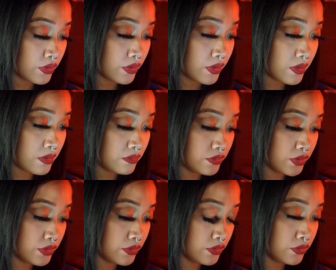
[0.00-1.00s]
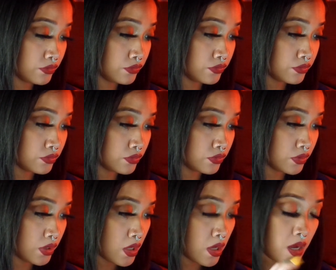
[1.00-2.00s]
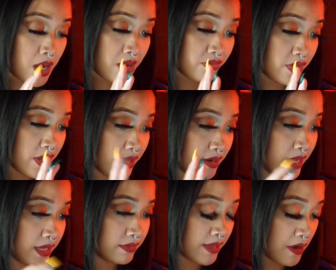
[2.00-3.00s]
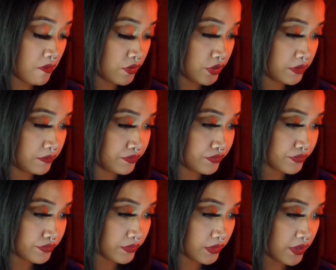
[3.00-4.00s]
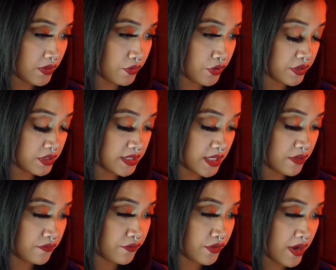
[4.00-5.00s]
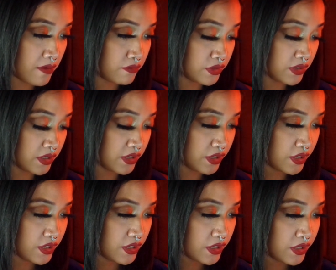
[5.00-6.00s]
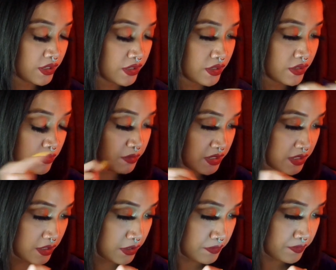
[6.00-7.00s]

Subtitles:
I don't know. I think I like that one. I think we're gonna settle for that one. Let me see.